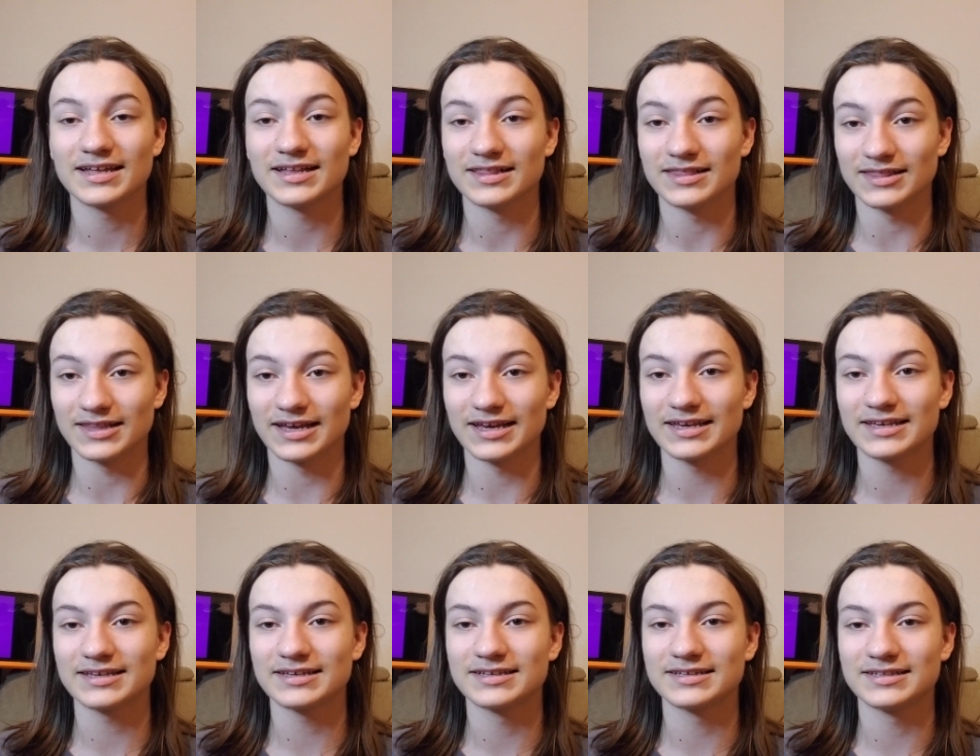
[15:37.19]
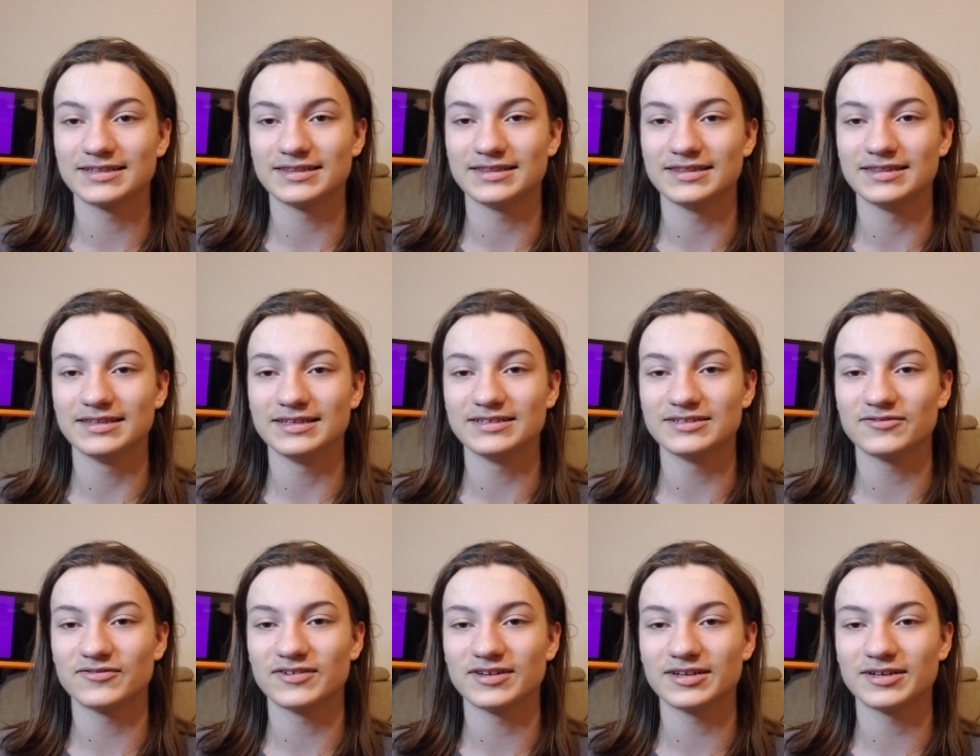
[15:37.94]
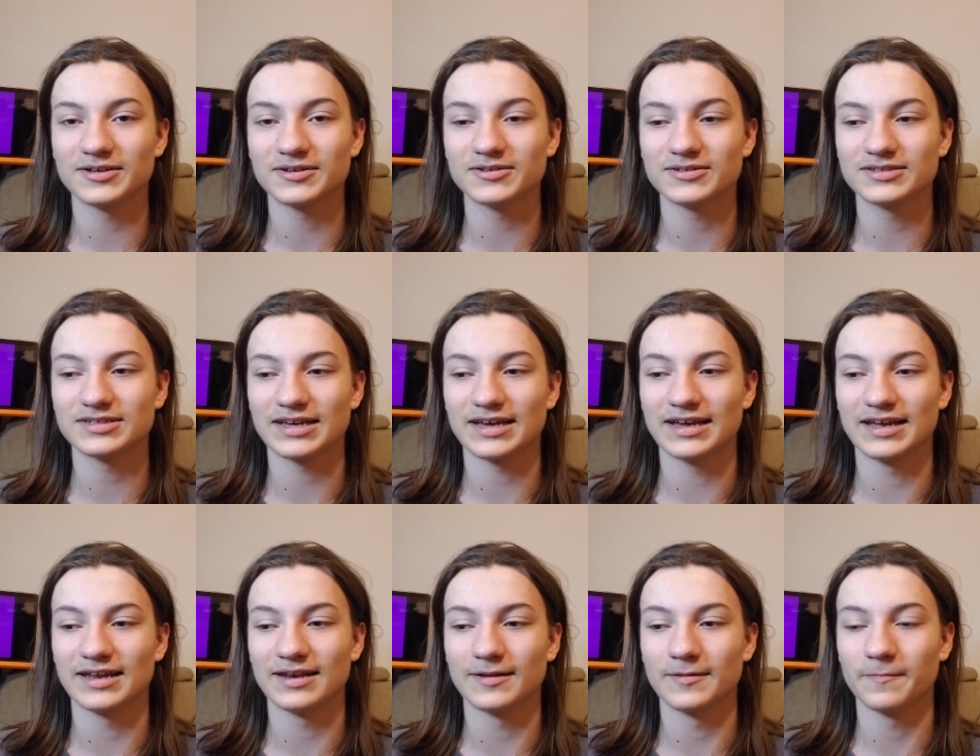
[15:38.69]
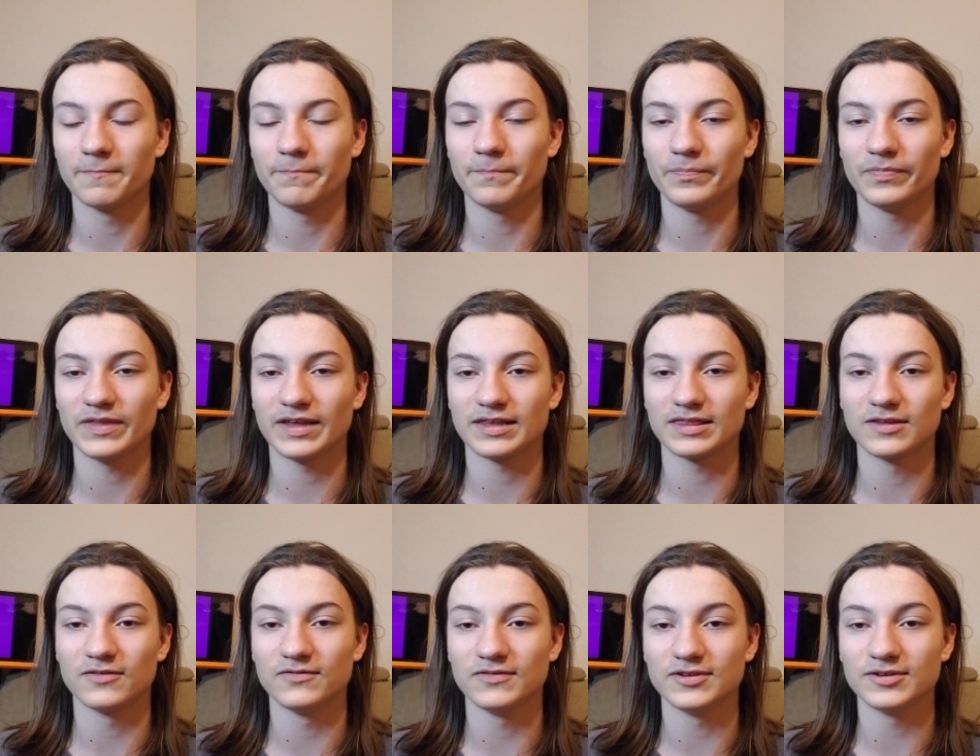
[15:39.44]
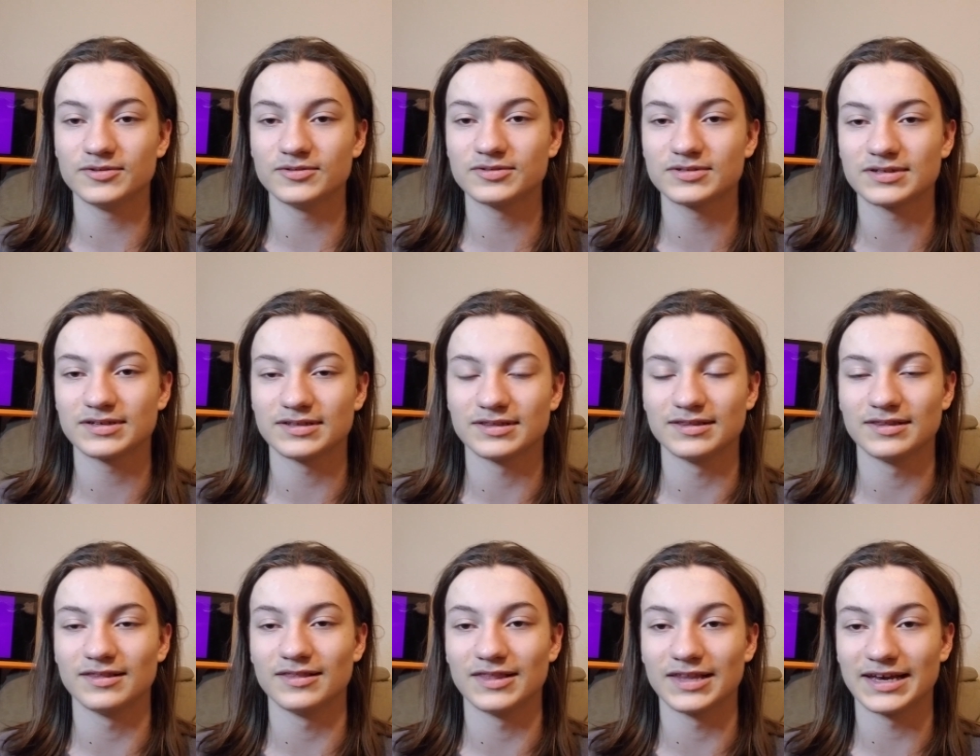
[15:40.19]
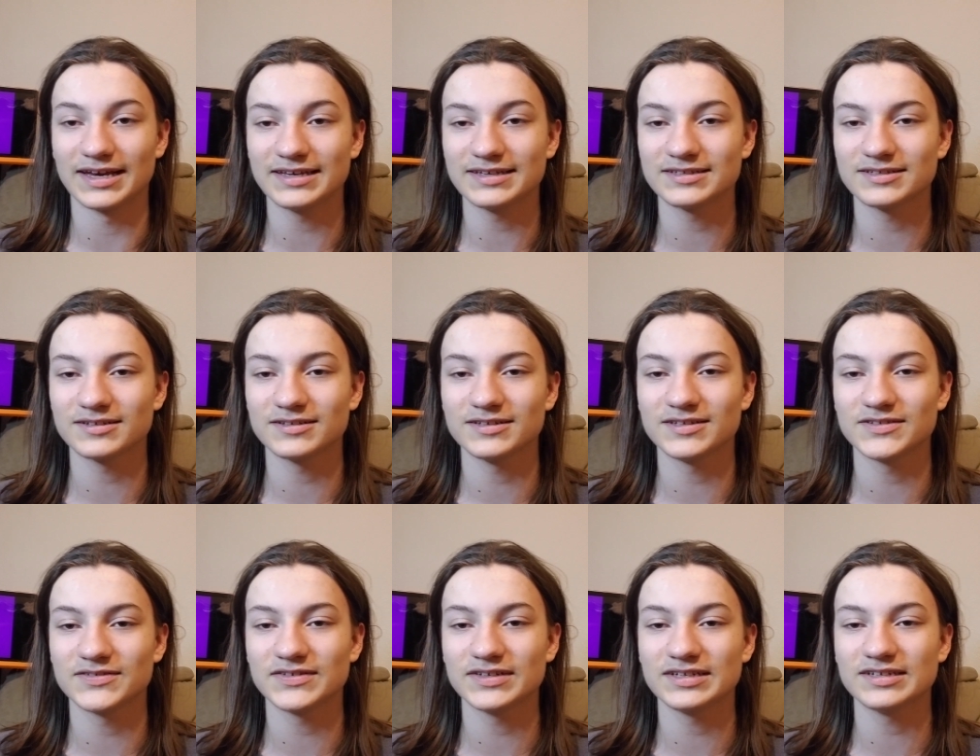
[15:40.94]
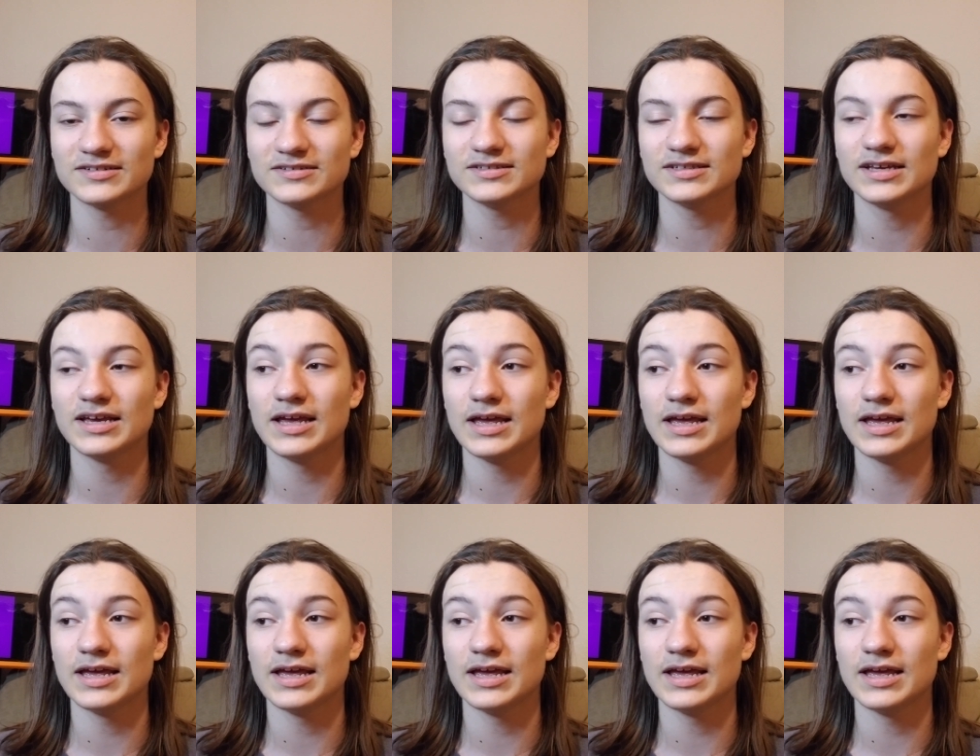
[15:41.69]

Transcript: like these videos and like the views and likes on these videos.